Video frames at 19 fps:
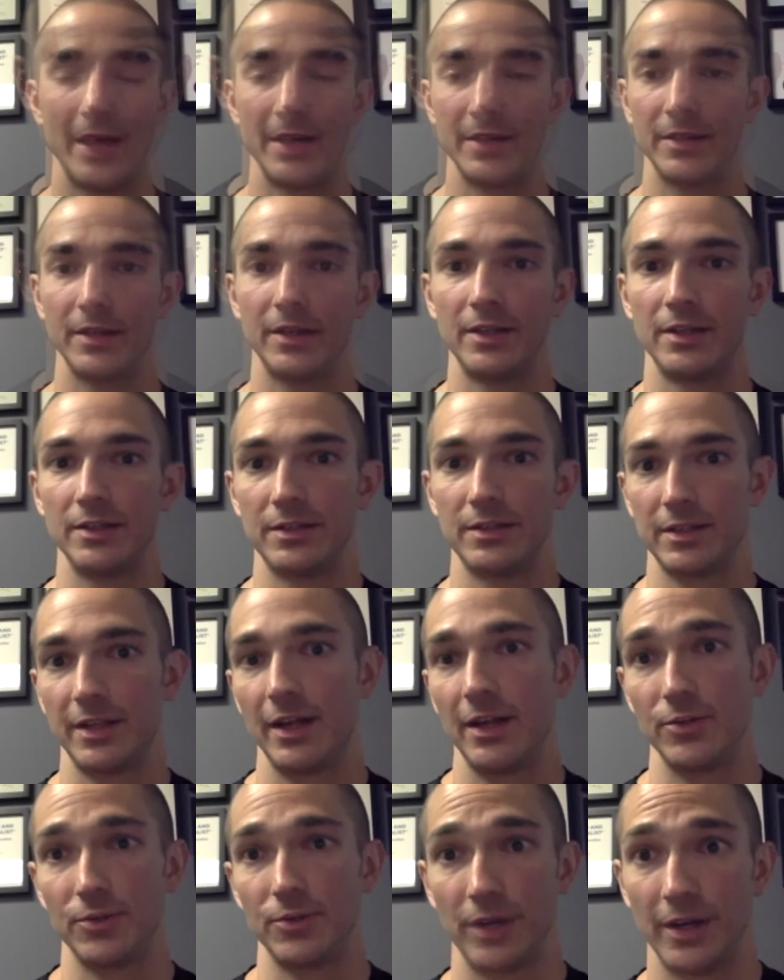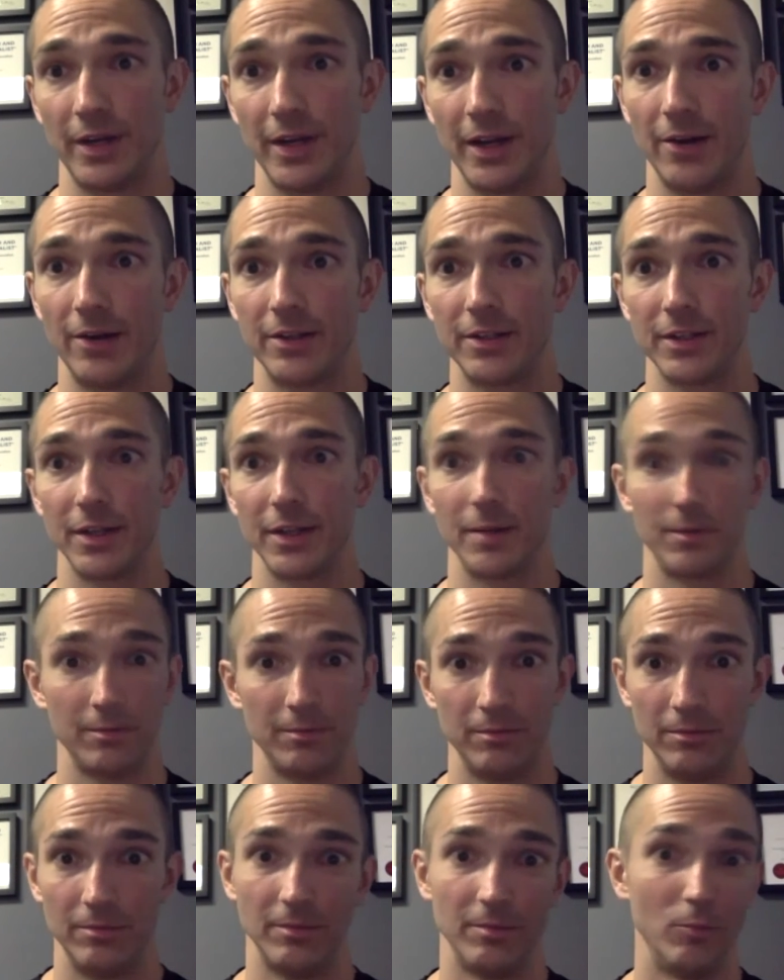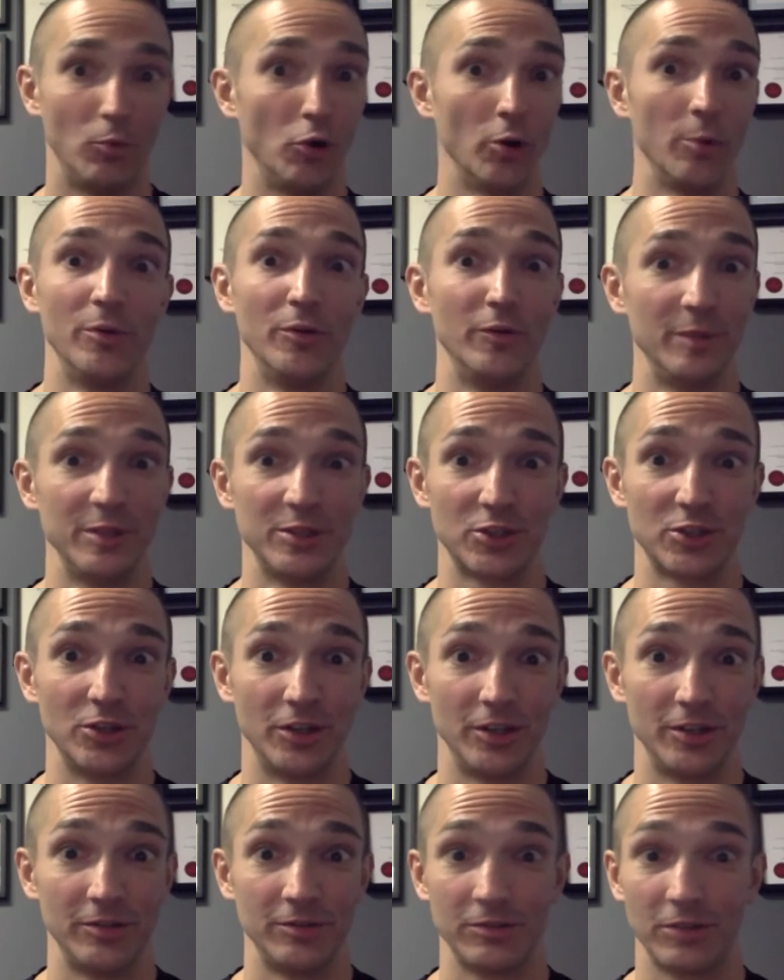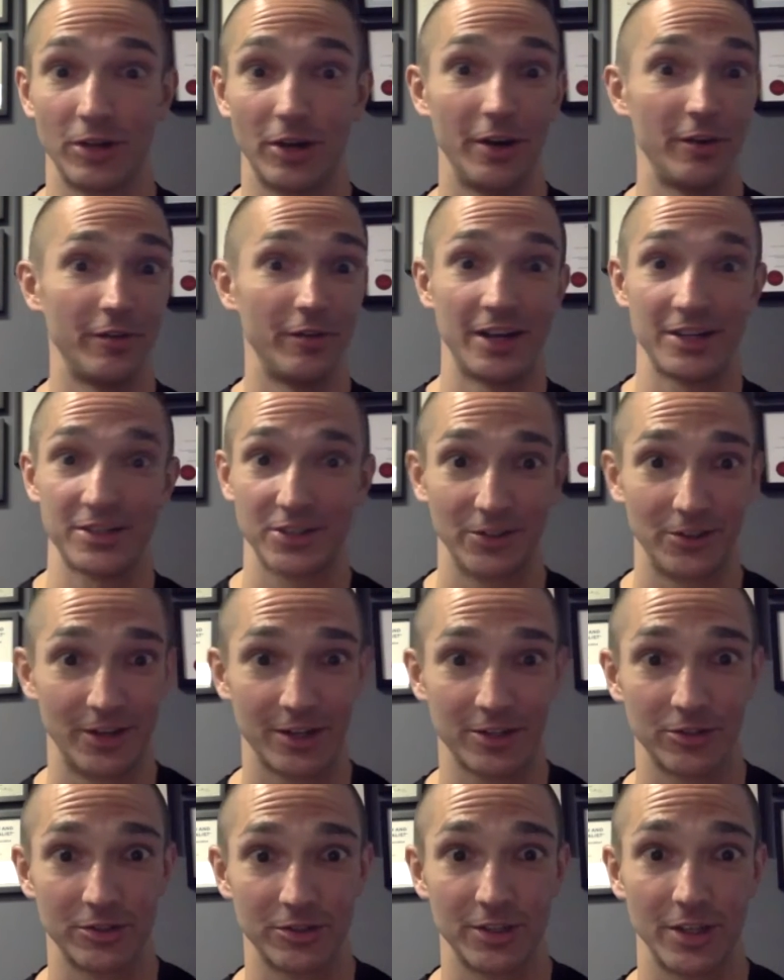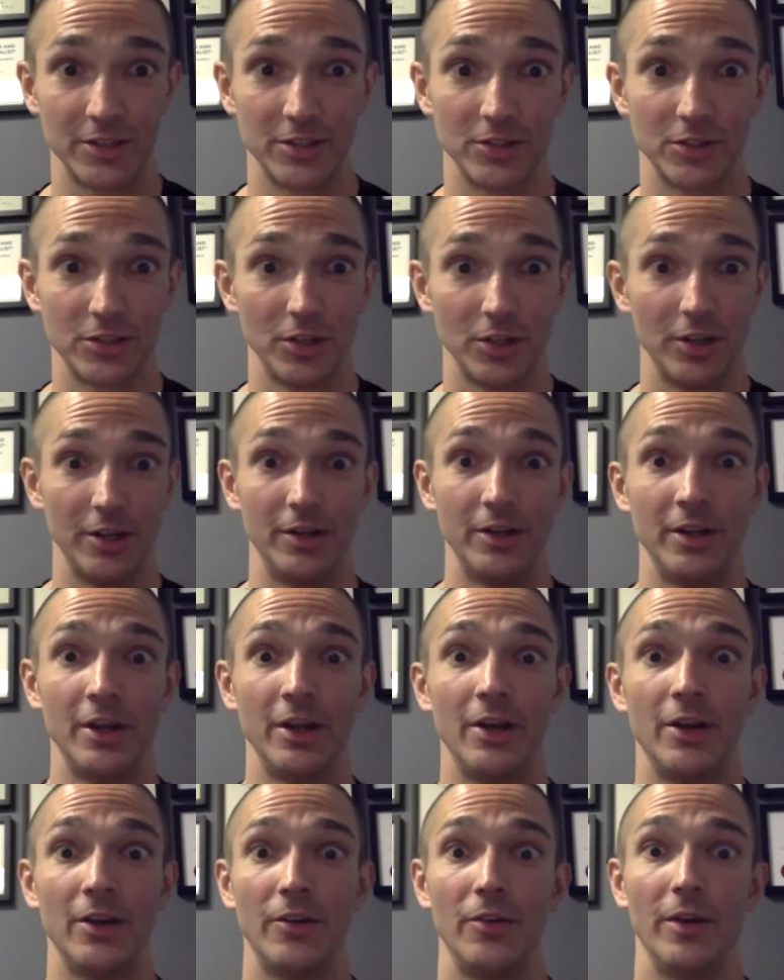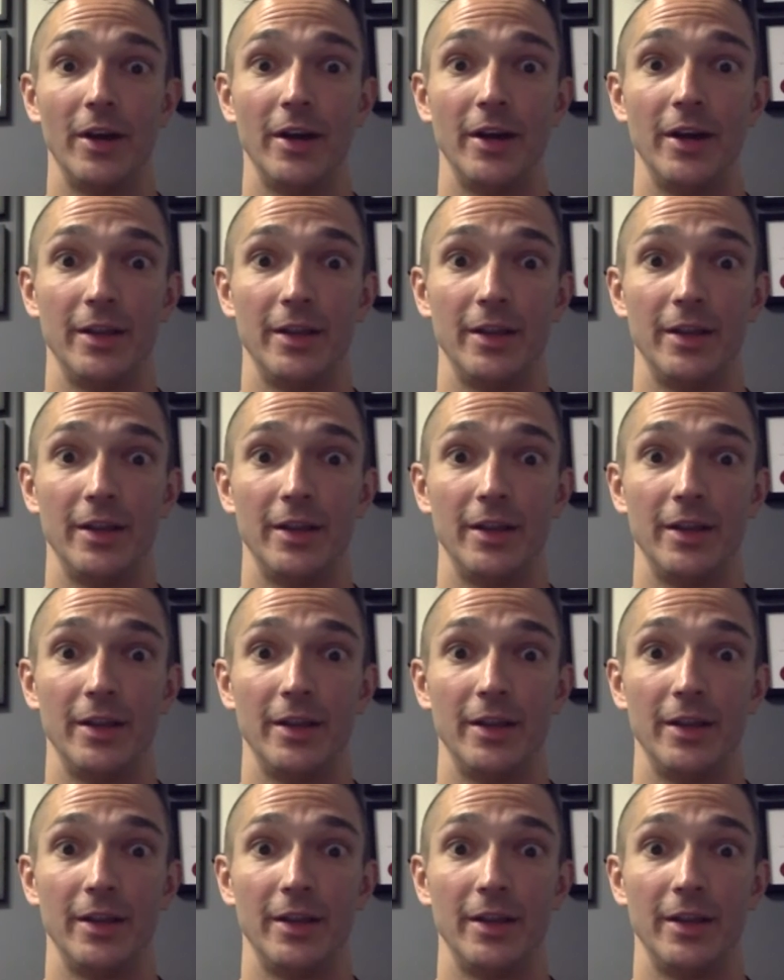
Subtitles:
As stands right now, it's like more movement's good, cardiovascular exercise is good, right?